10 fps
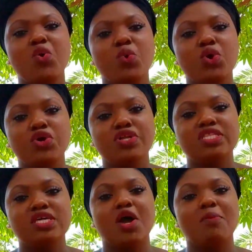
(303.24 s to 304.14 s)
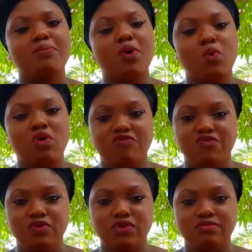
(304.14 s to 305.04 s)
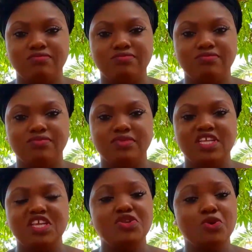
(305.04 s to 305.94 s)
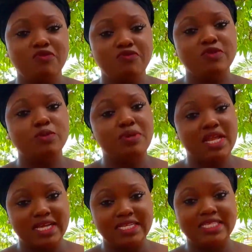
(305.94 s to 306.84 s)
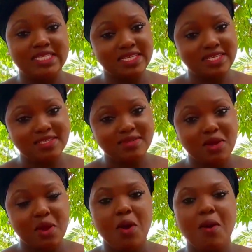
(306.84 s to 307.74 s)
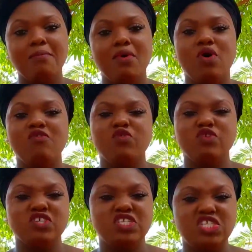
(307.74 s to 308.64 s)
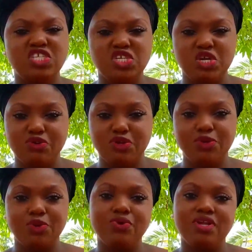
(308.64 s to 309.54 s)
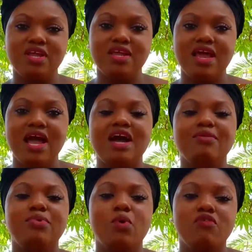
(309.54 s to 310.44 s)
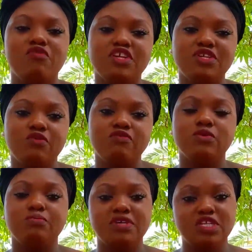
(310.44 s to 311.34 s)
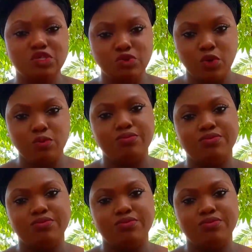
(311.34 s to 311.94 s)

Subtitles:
Words are powerful enough to plant seeds, powerful to tear you down, and powerful enough to build you up.